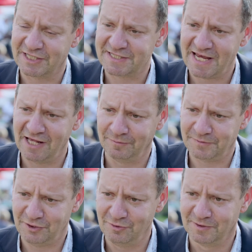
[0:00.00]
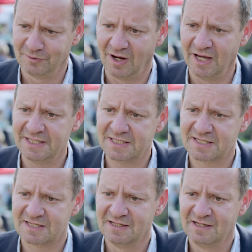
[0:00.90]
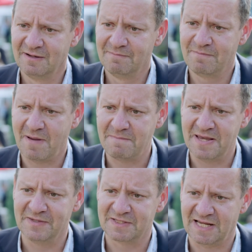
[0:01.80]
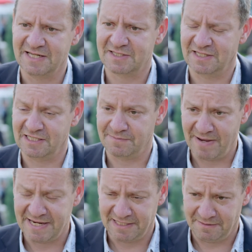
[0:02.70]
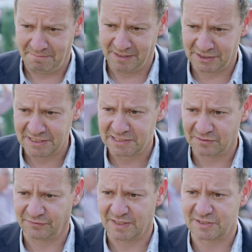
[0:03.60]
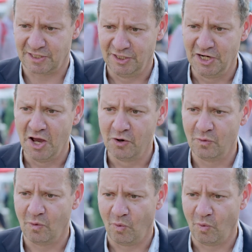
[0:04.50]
It's helped human rights in the sense that it's made it much easier for us to know